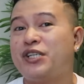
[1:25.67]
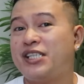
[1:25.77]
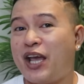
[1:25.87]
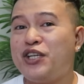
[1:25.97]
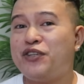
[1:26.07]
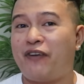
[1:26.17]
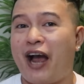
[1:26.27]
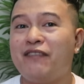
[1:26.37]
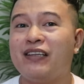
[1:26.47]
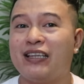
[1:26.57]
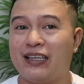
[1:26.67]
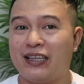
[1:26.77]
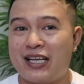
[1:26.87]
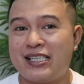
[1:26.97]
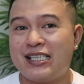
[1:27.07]
for stage 5,
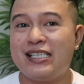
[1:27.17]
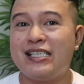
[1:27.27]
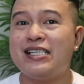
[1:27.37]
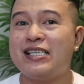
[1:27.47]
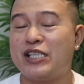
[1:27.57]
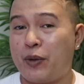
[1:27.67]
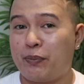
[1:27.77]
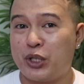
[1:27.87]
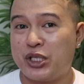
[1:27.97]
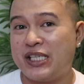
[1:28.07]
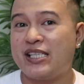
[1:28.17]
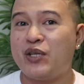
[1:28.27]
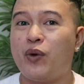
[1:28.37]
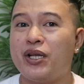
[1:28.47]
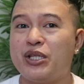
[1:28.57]
lessons number
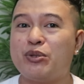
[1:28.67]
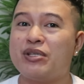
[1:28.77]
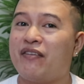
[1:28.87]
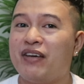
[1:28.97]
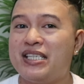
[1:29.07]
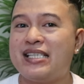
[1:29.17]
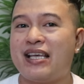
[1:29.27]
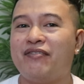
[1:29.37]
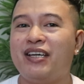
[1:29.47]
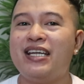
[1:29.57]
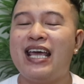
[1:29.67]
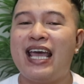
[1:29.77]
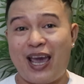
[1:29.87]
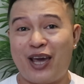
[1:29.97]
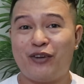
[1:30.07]
61 to 77,
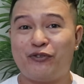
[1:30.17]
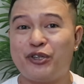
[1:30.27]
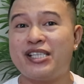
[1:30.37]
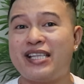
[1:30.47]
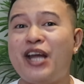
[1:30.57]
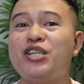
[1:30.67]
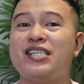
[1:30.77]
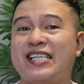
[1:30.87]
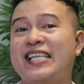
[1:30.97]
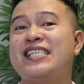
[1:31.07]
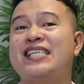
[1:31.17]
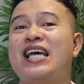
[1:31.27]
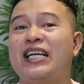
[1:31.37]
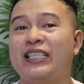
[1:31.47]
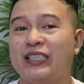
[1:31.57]
and for stage 6,
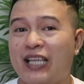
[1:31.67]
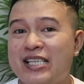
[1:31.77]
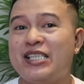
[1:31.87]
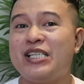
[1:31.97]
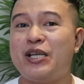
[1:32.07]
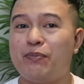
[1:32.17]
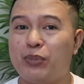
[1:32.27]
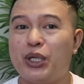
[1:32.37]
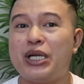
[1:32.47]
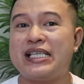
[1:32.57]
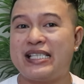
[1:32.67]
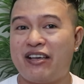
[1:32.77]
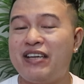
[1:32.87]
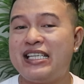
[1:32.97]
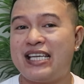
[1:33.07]
lesson number
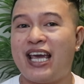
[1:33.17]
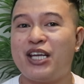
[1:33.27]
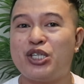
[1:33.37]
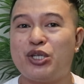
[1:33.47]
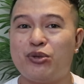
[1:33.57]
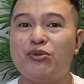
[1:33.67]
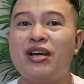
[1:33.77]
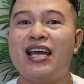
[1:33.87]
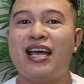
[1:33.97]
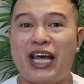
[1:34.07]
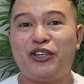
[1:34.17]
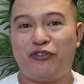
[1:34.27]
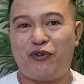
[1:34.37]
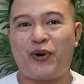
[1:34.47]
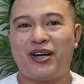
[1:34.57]
78 to
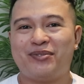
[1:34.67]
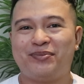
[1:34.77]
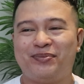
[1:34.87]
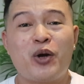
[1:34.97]
94.